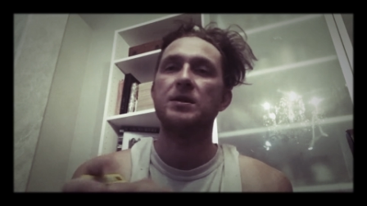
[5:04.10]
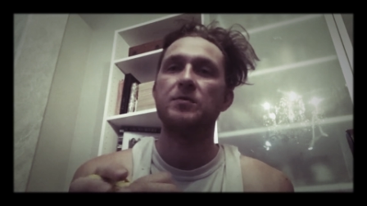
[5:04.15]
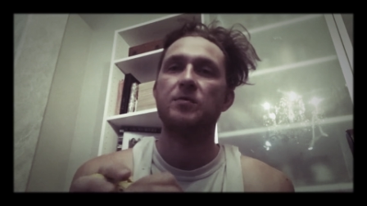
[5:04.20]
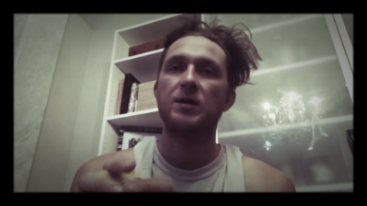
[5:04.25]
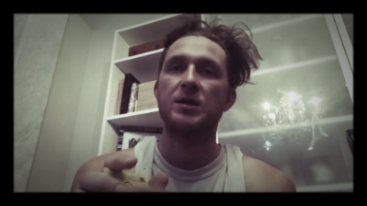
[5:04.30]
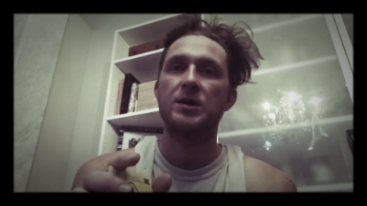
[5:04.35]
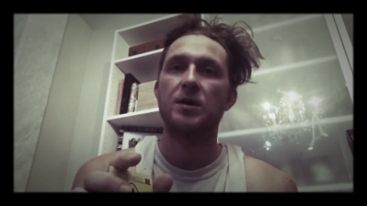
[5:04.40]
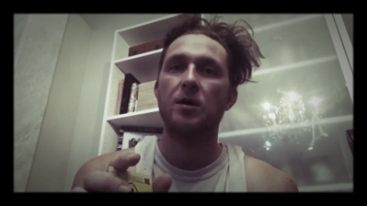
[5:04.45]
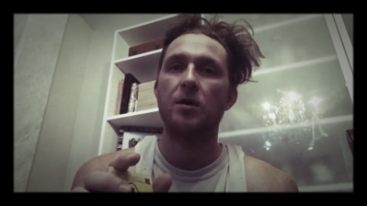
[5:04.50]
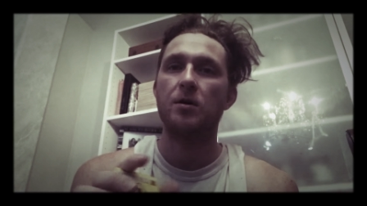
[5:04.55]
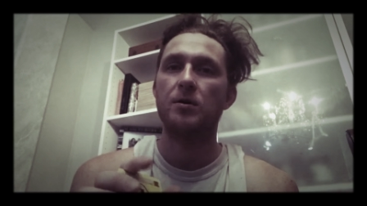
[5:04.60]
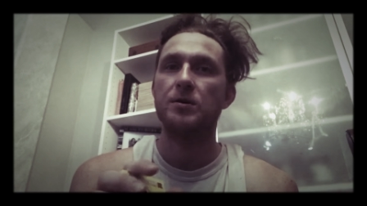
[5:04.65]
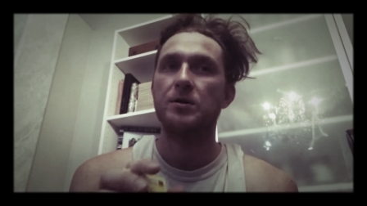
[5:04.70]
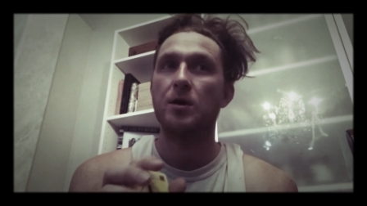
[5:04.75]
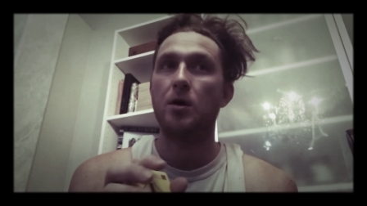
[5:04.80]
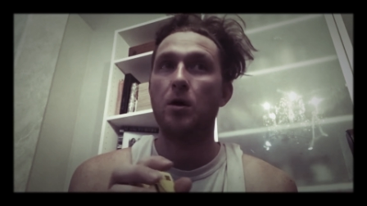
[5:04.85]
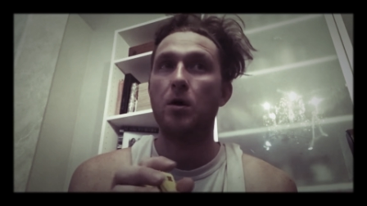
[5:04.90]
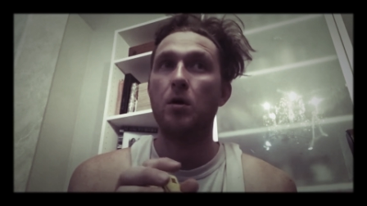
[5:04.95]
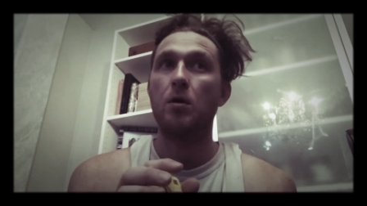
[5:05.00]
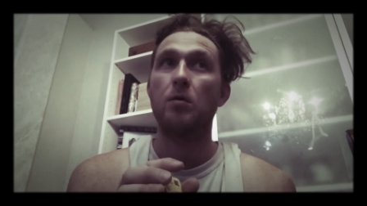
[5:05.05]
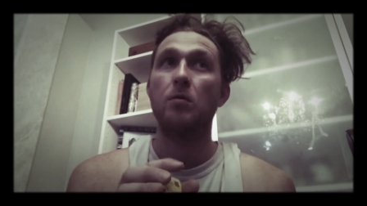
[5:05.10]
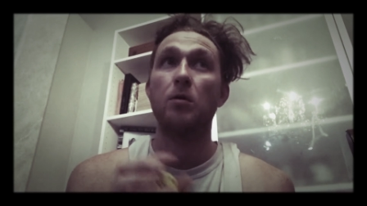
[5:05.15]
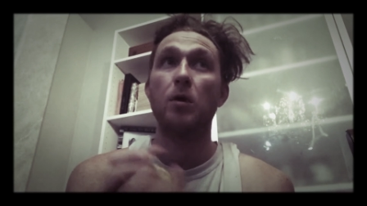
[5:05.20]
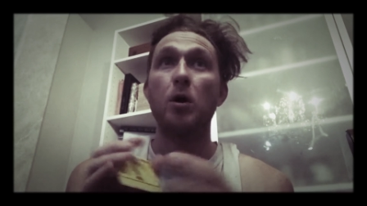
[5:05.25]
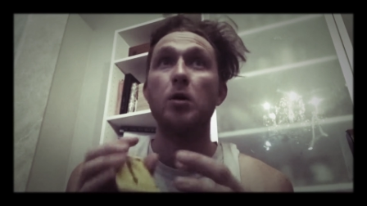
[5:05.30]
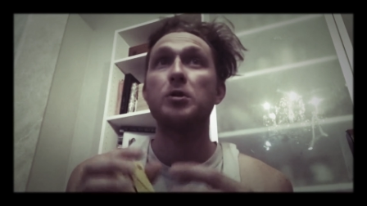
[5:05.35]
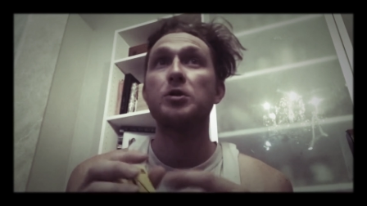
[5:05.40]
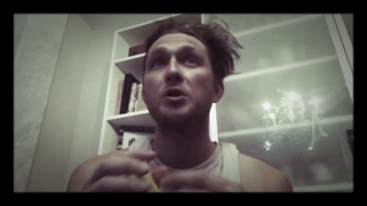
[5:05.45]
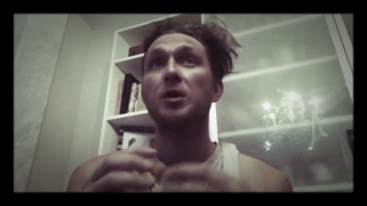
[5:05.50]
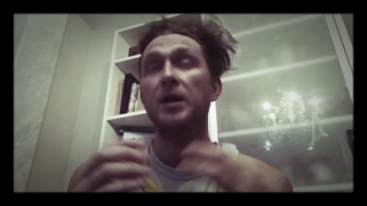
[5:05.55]
these risk cards are
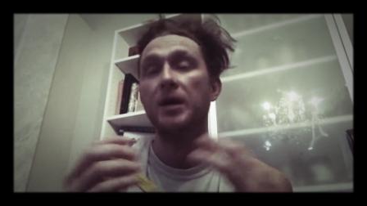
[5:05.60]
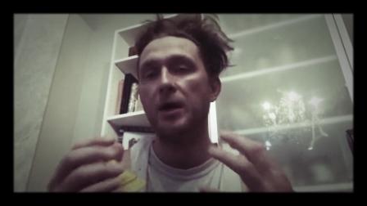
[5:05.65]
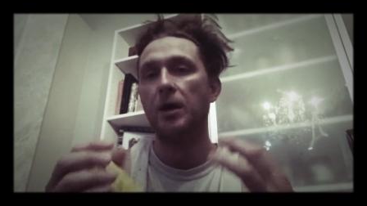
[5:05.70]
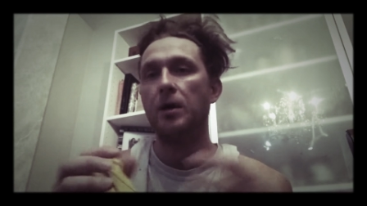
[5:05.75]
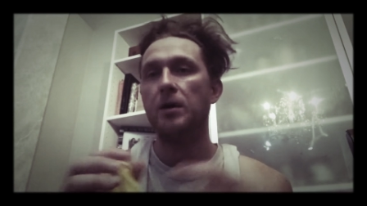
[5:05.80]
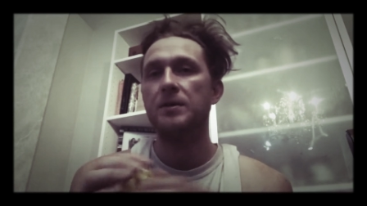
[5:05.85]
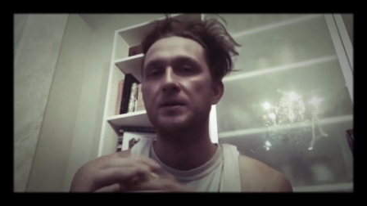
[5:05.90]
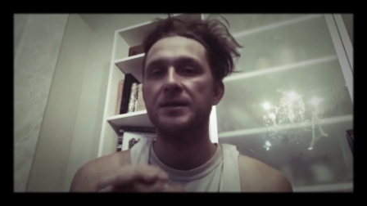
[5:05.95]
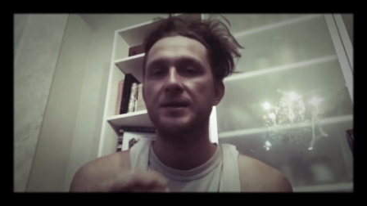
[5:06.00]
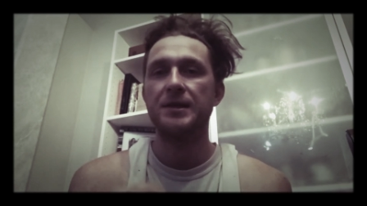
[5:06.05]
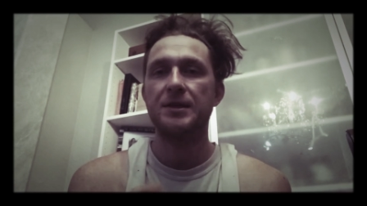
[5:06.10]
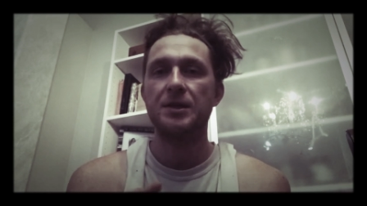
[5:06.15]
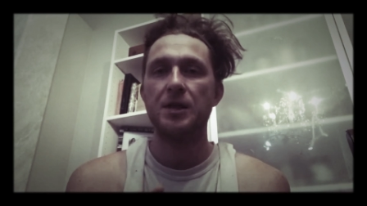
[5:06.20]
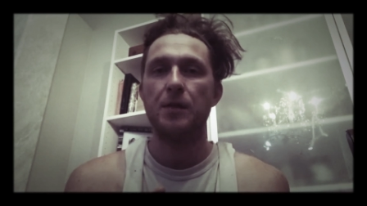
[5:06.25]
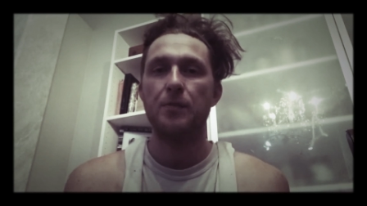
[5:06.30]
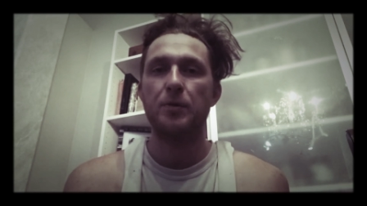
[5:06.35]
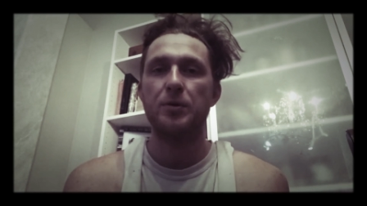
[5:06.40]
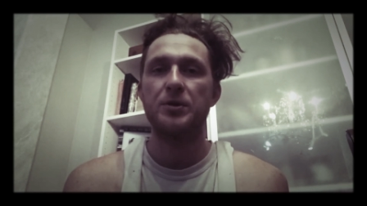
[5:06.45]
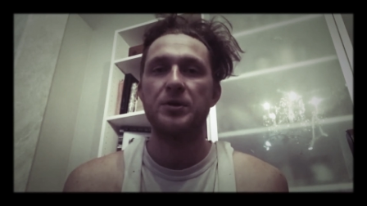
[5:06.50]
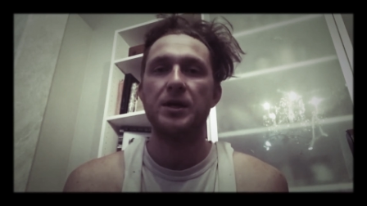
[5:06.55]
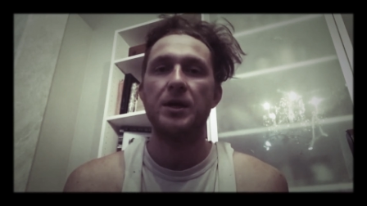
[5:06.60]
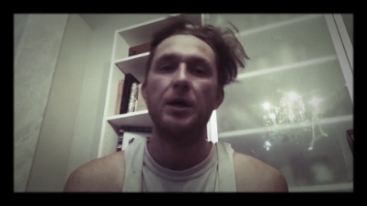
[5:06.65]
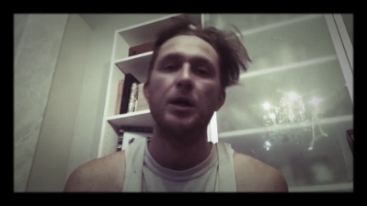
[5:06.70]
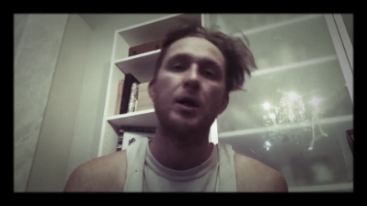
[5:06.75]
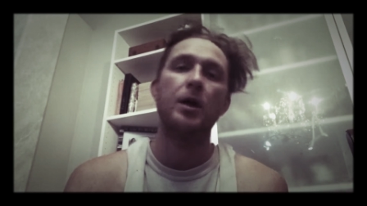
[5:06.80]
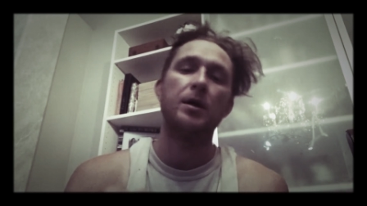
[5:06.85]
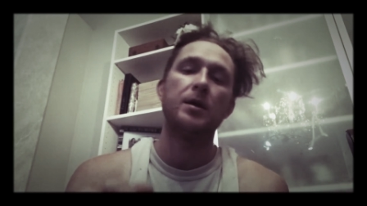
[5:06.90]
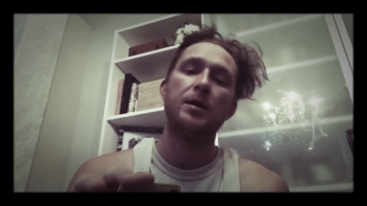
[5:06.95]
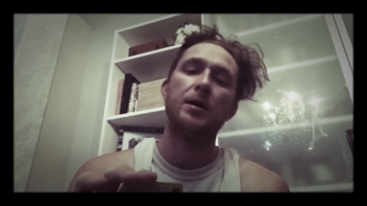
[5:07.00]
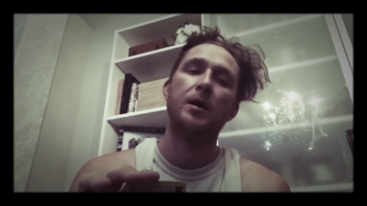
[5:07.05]
largely good, 68%
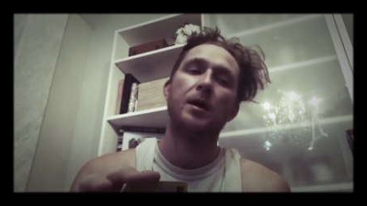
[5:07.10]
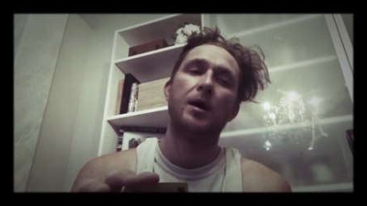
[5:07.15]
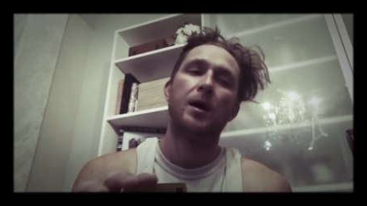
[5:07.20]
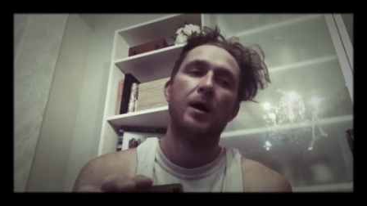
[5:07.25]
good,